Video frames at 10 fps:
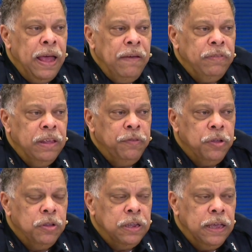I have
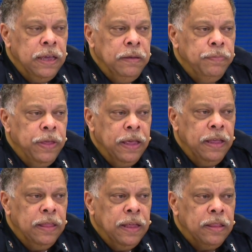difficulty
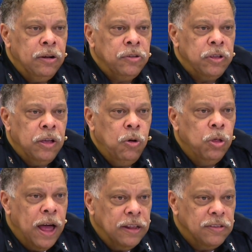thinking that there's a whole
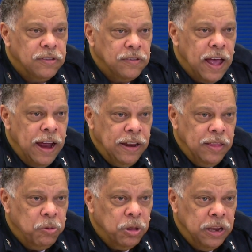lot of society
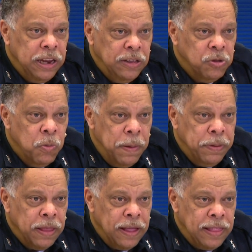that really needs a
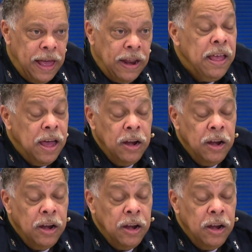weapon like that.